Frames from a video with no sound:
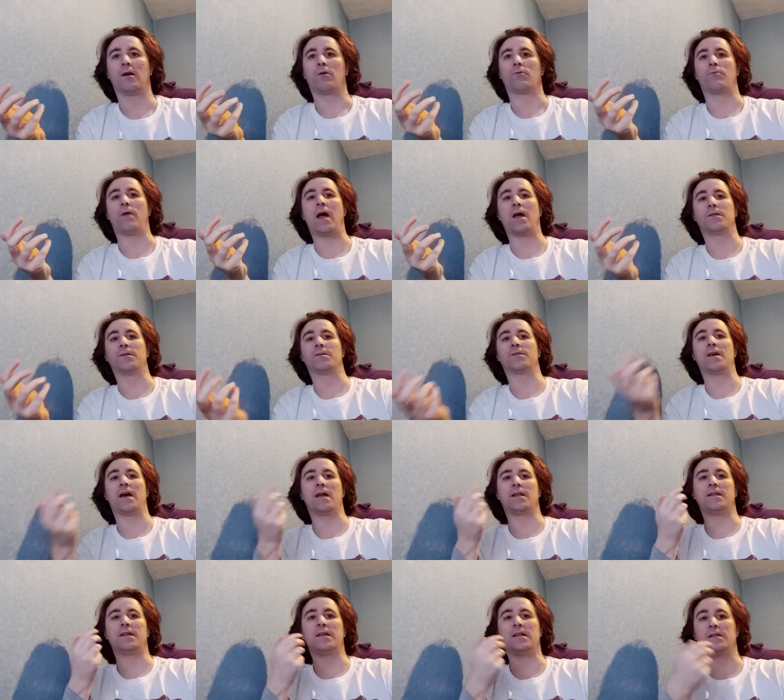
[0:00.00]
rather
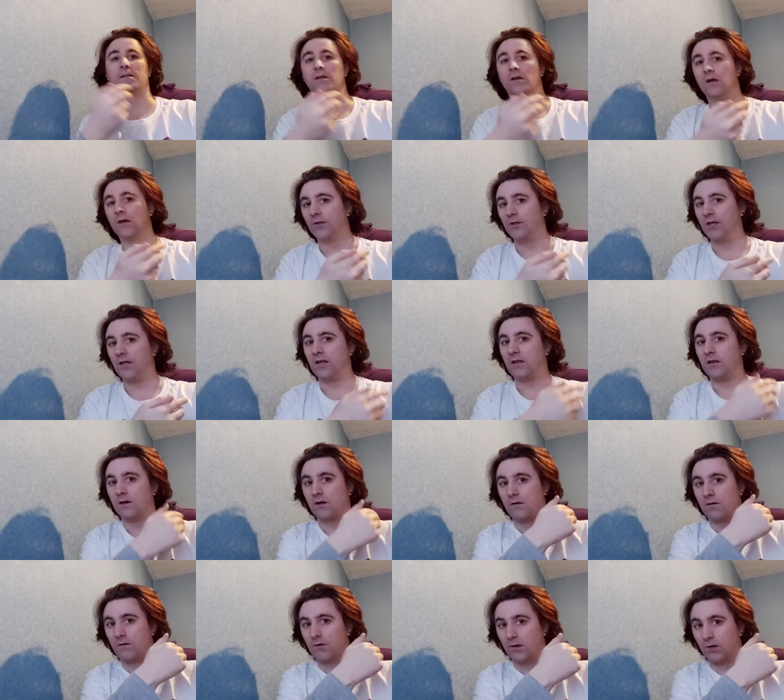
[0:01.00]
than in the
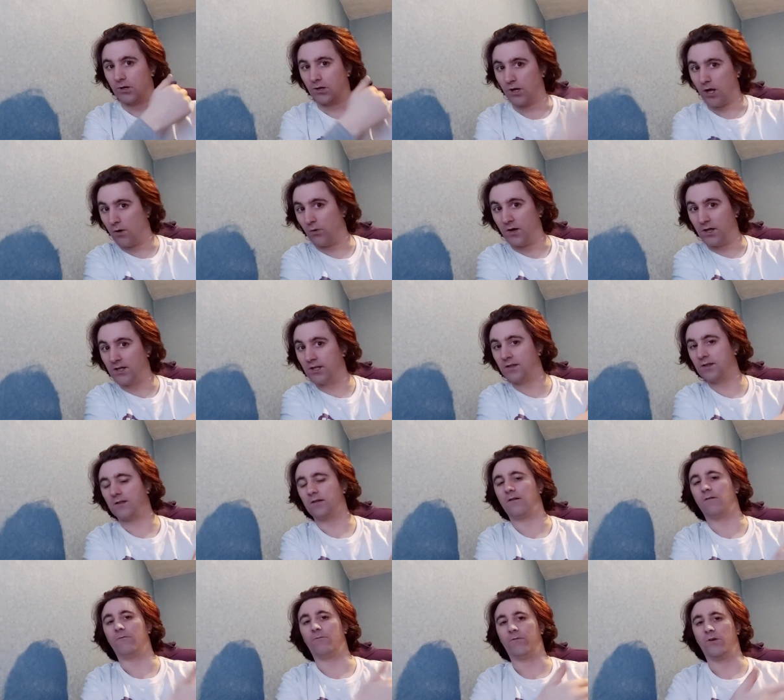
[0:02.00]
lowest
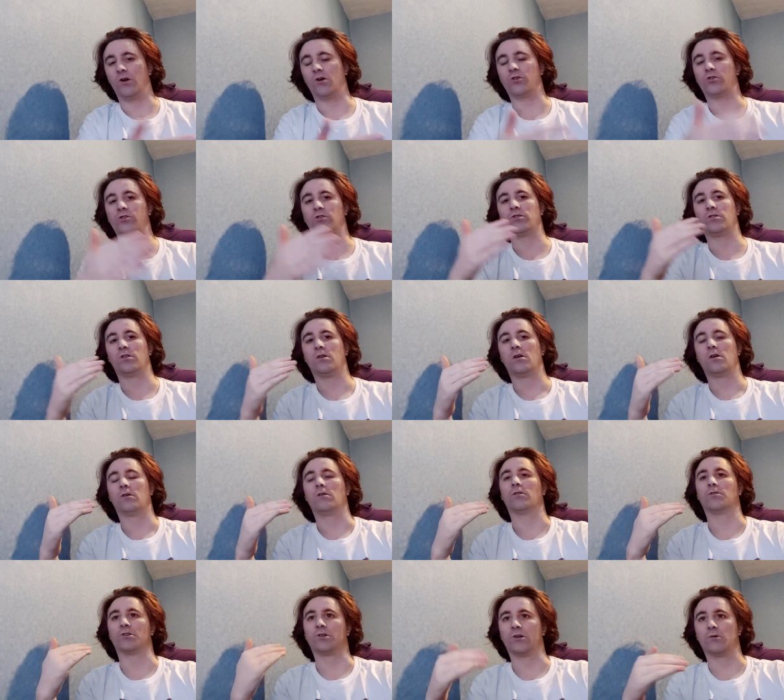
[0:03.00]
version
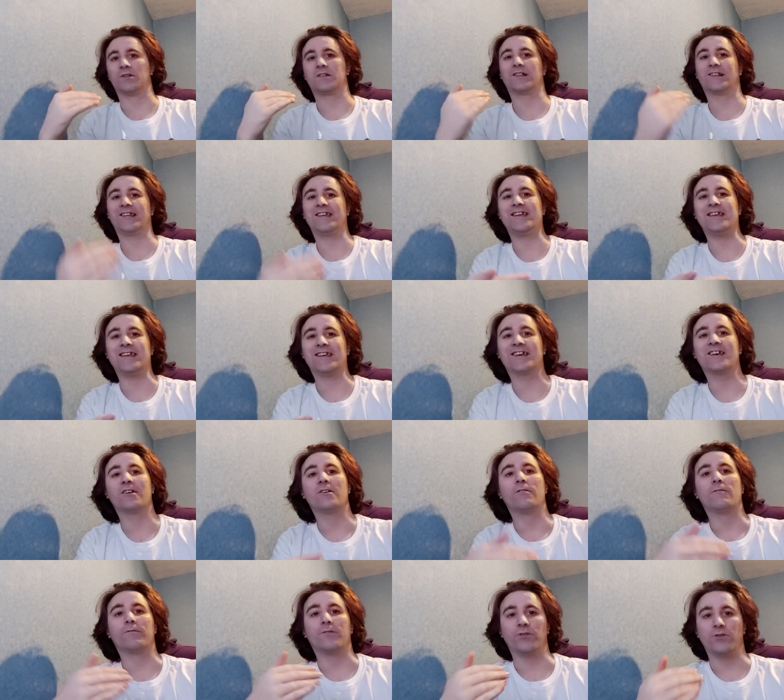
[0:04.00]
or the lowest league
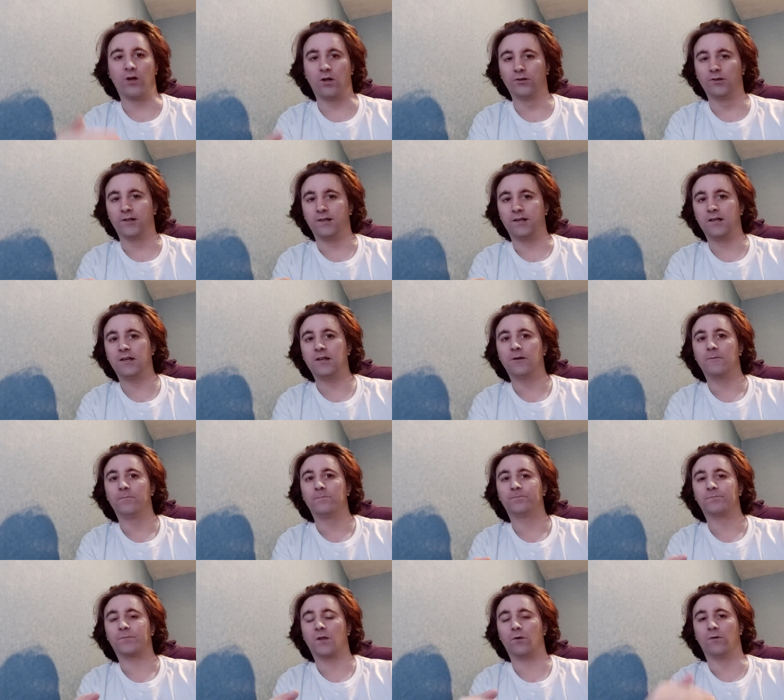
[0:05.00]
for non league
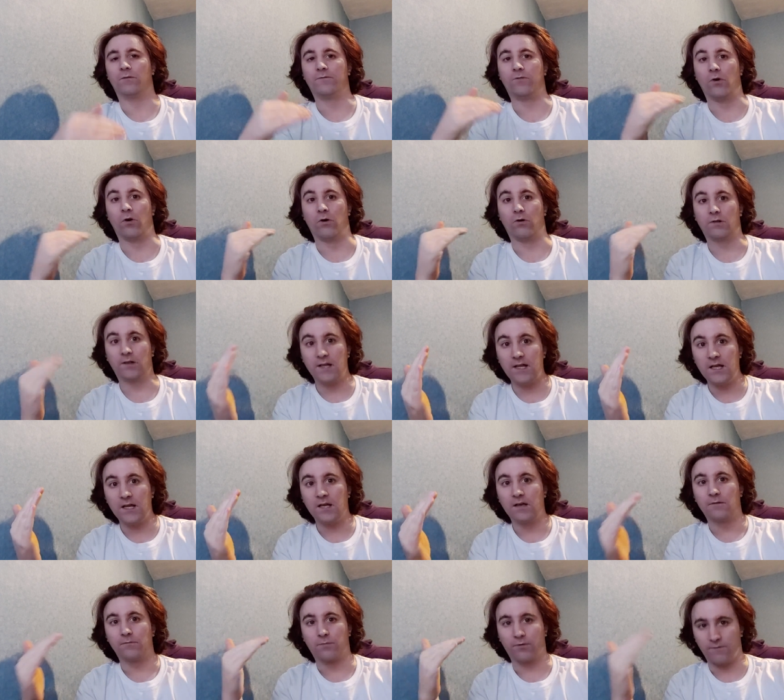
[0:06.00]
or for
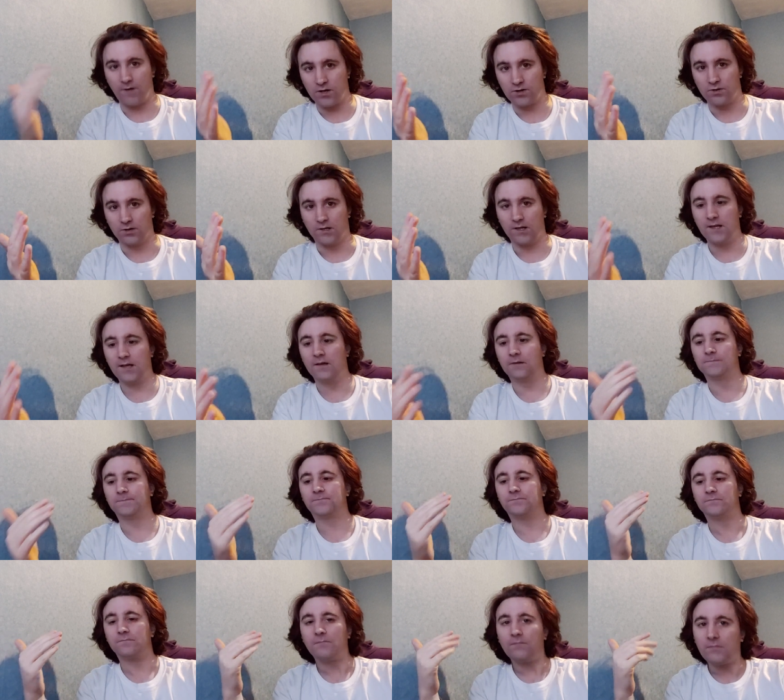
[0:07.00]
league, professional league
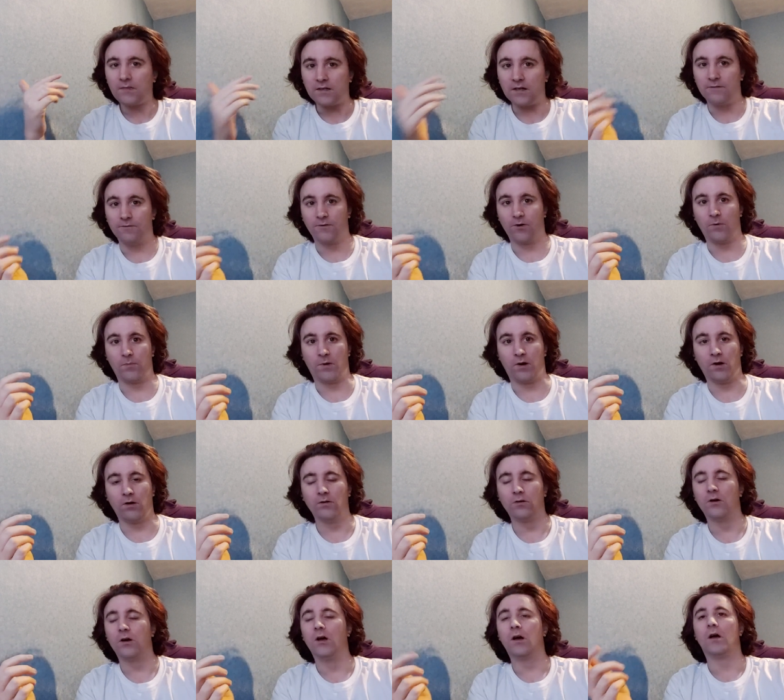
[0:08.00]
in
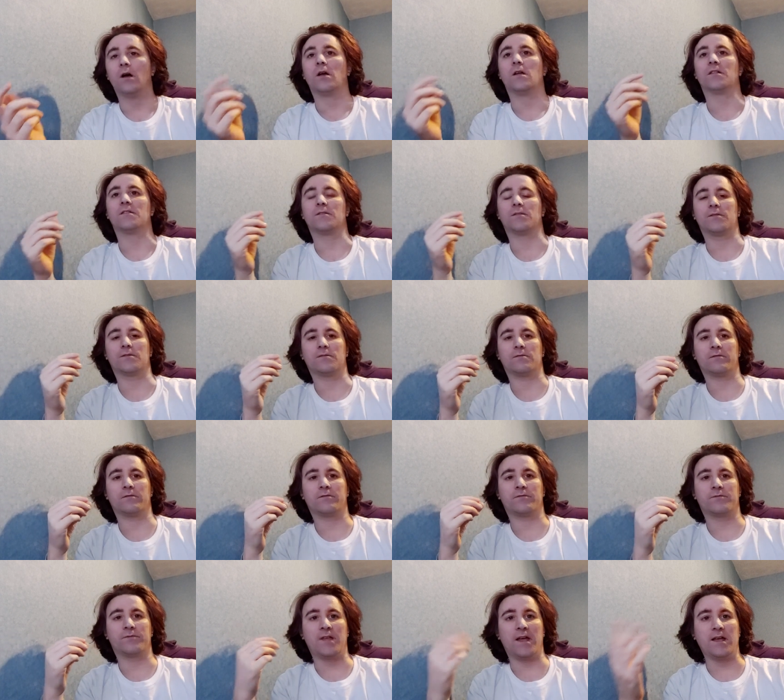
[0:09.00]
football
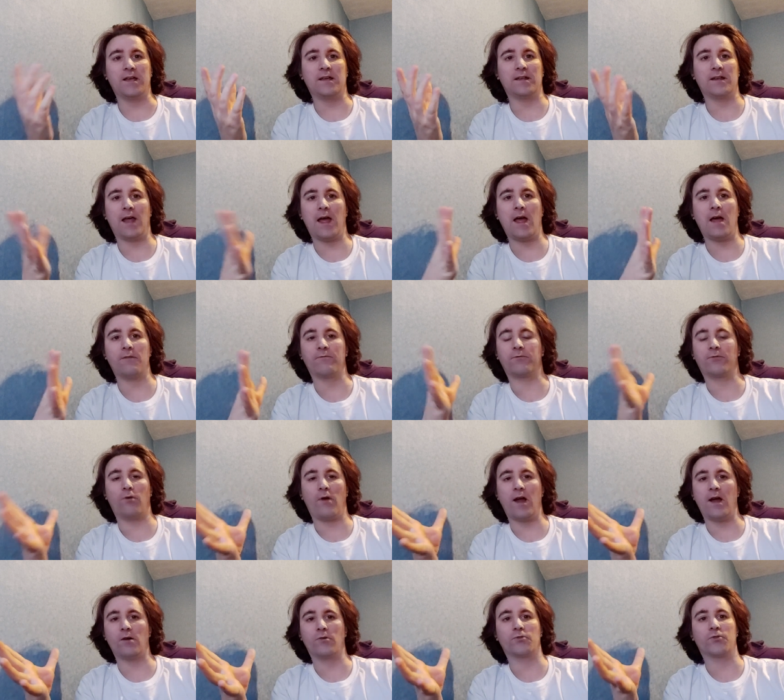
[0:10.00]
they can have
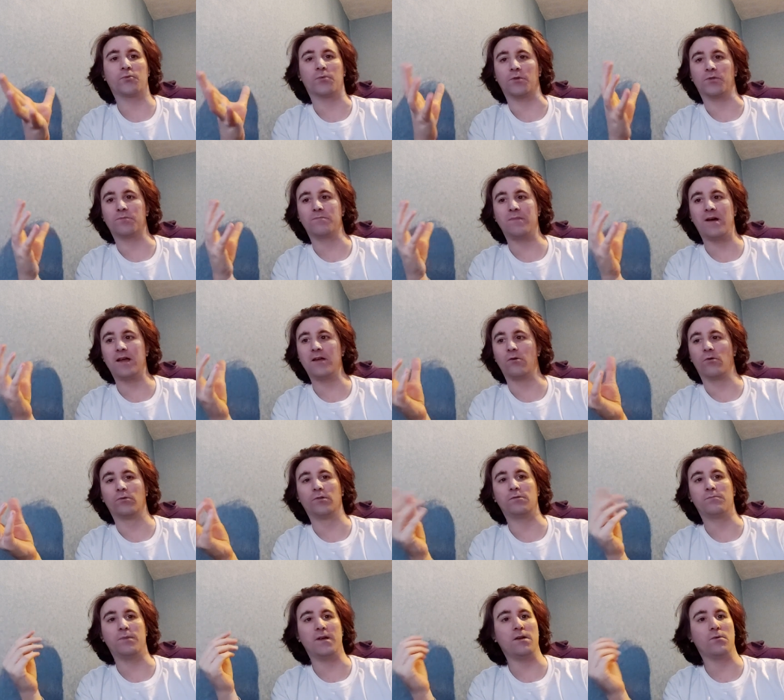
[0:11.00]
crowds which might
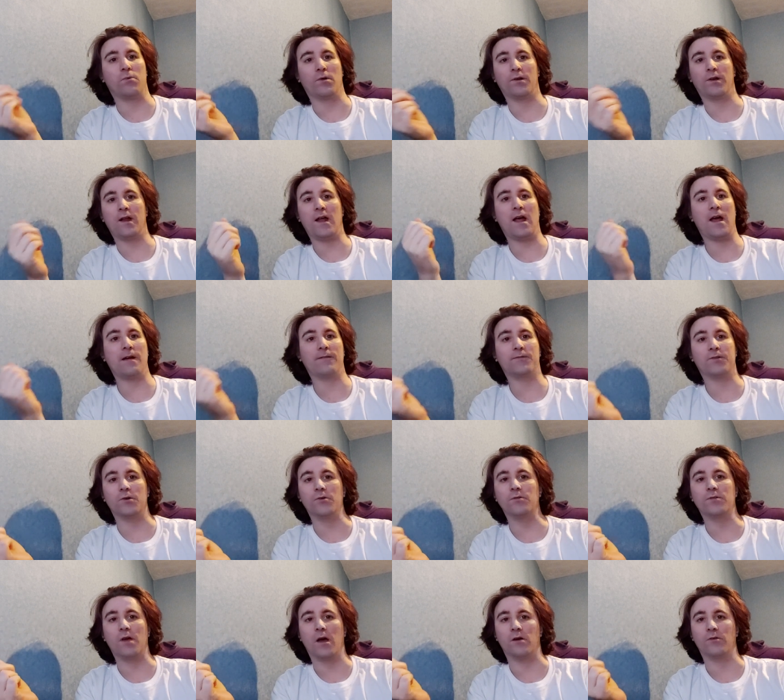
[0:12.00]
only be one and a half,
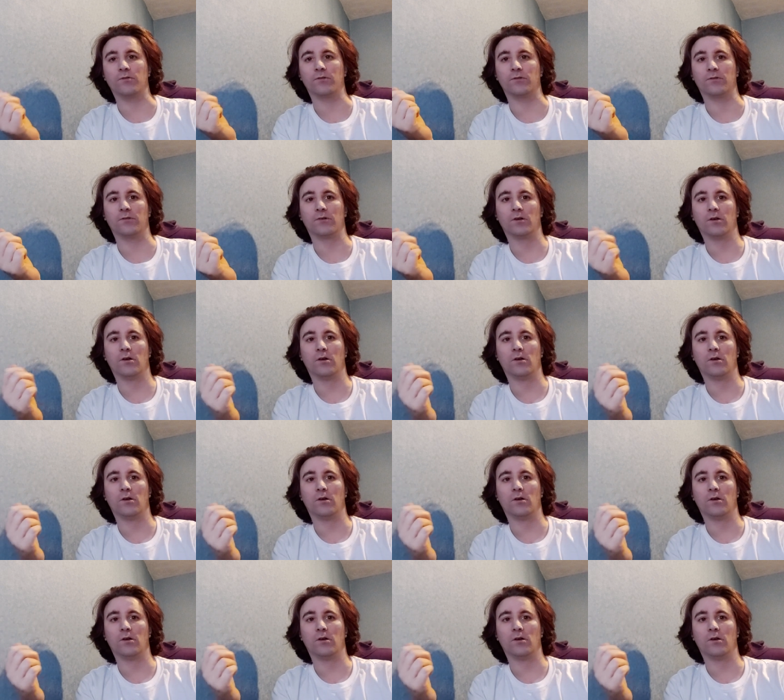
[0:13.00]
two thousand.